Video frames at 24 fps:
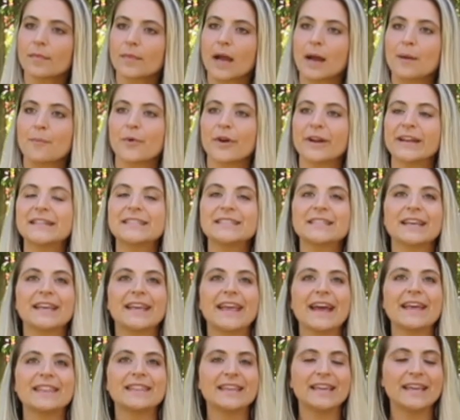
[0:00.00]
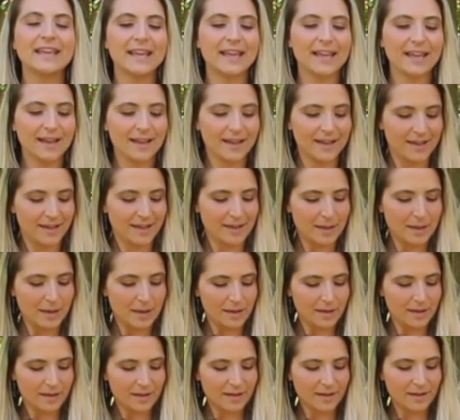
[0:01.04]
I'm ready to get the
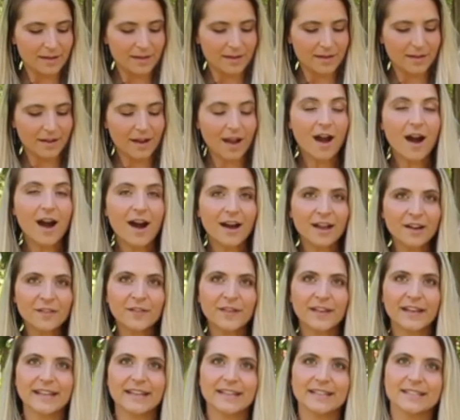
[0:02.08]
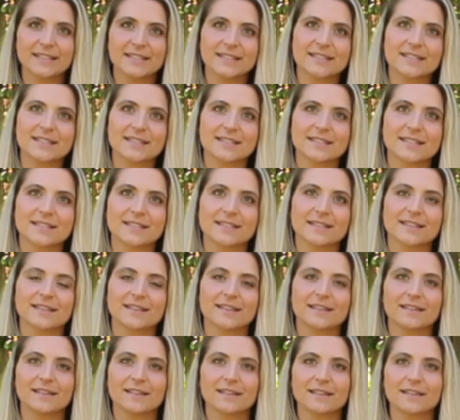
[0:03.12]
confidence
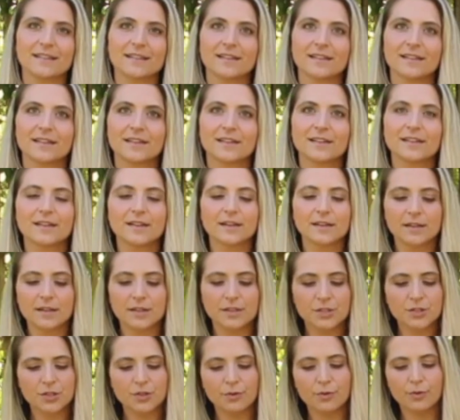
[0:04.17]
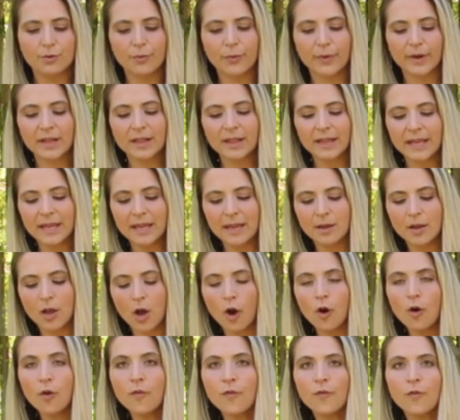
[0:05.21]
to really
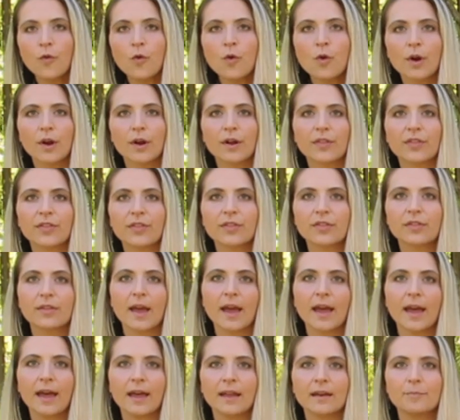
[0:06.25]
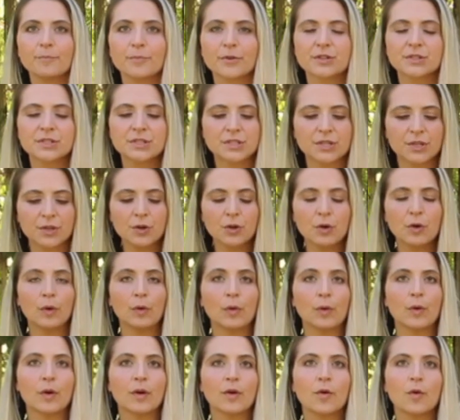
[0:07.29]
go forth and
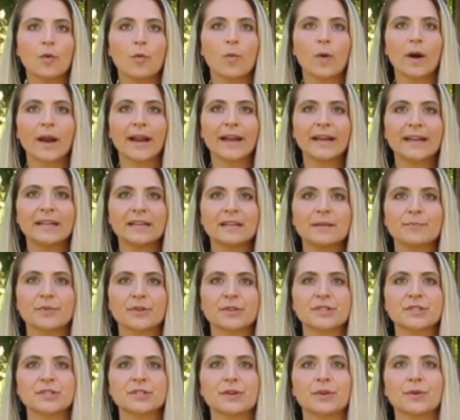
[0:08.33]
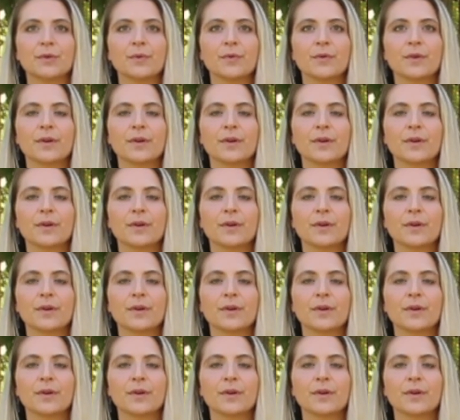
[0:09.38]
pursue what I need to pursue.